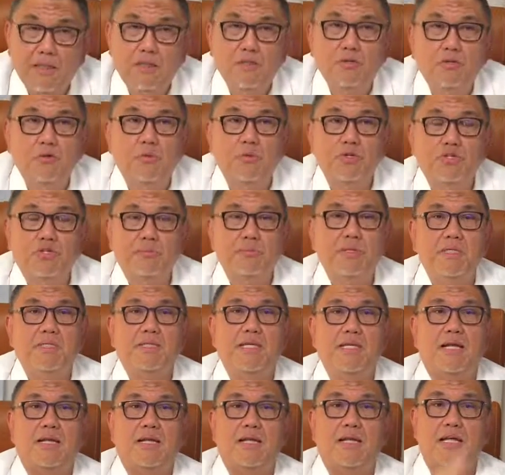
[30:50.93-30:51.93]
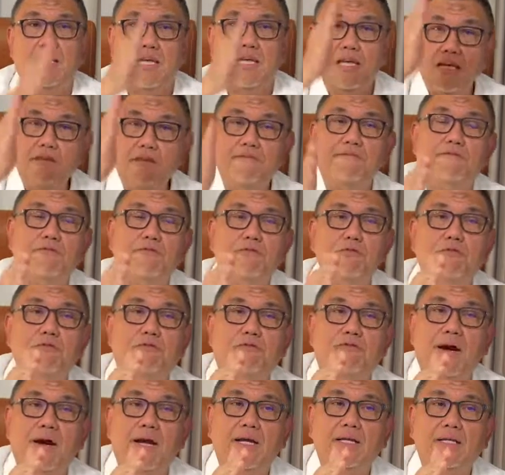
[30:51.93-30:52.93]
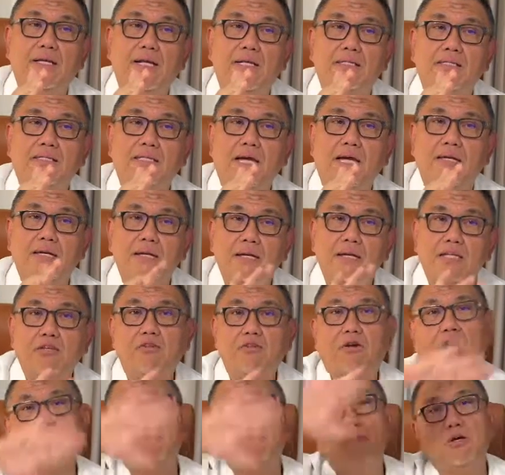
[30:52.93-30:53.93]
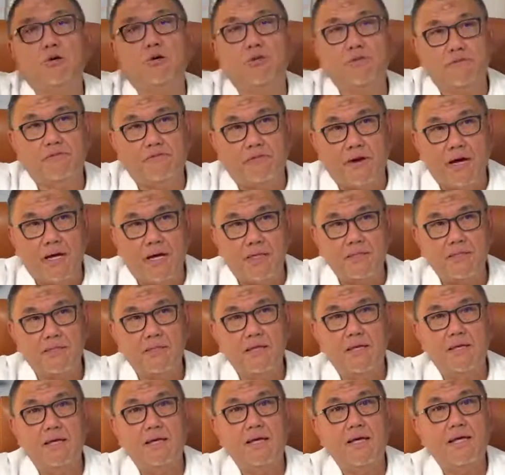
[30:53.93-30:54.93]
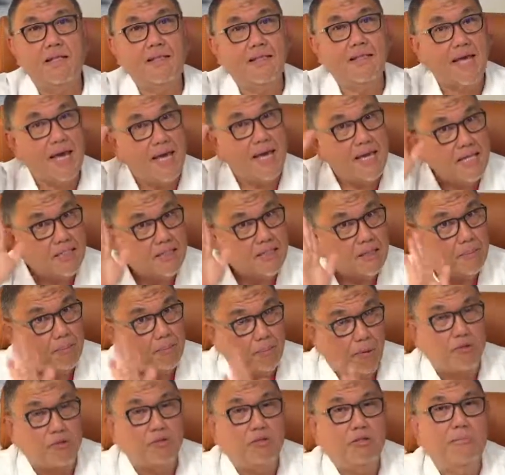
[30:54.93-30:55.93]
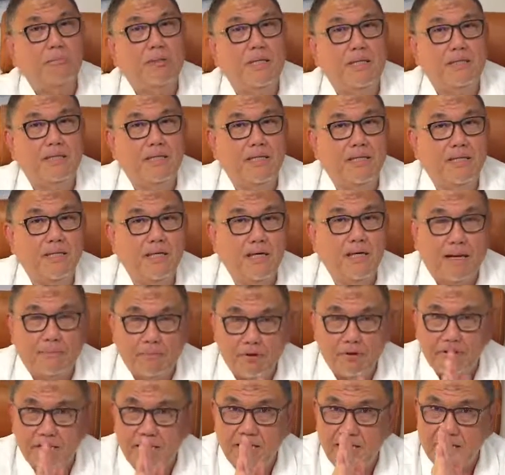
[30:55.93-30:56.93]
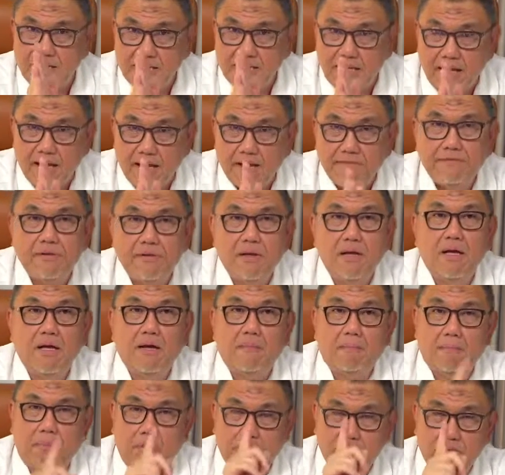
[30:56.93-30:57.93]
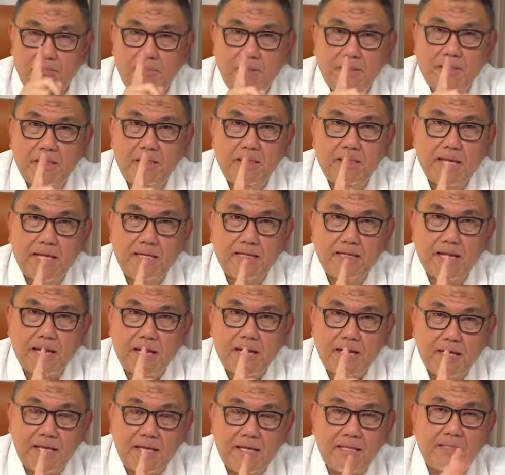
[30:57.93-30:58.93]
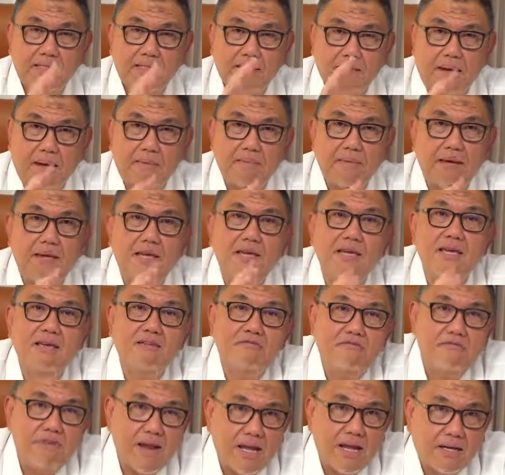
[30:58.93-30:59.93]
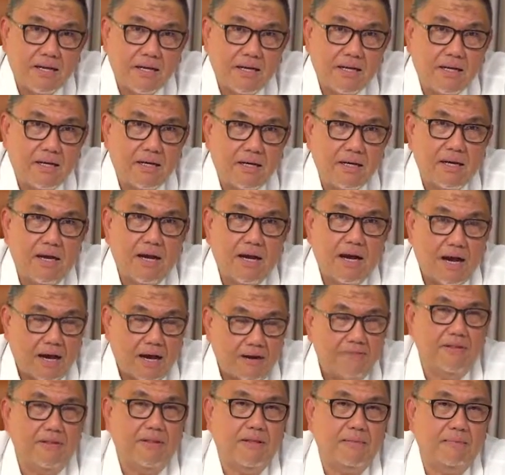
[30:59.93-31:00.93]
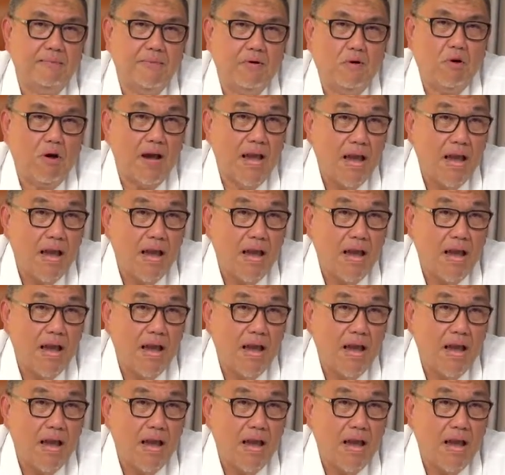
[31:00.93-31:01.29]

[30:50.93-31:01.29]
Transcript: So which means that if you find that suddenly your heartbeat goes fast, there is a possibility, I'm not saying it's AF, possibility that there is some irregular heart rhythm or